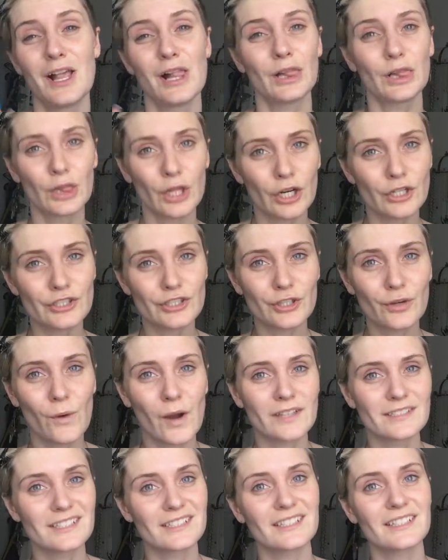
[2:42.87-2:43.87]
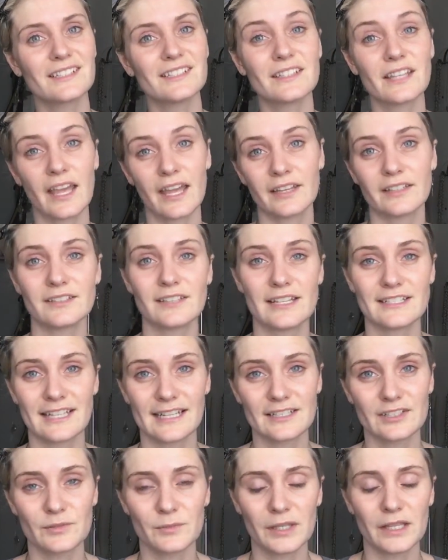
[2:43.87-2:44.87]
larger quantities and
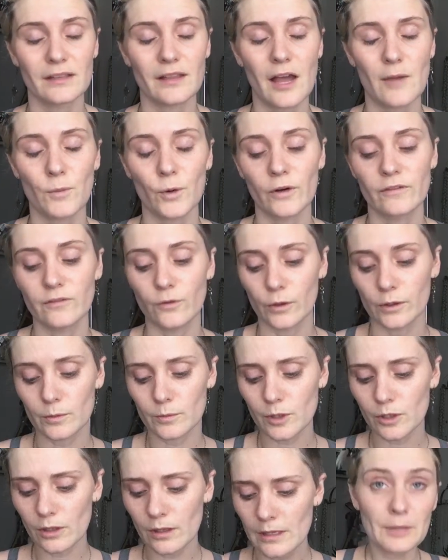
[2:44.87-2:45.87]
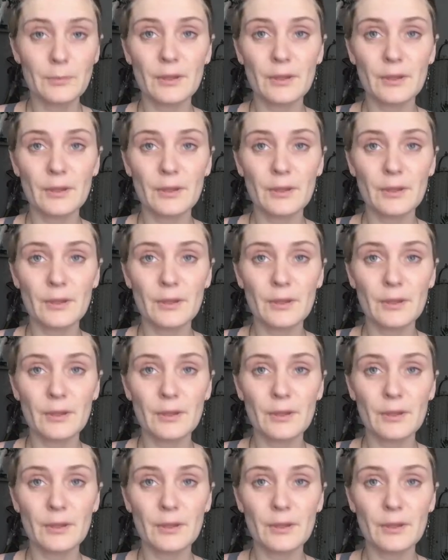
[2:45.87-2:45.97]
tend to be a lot more affordable.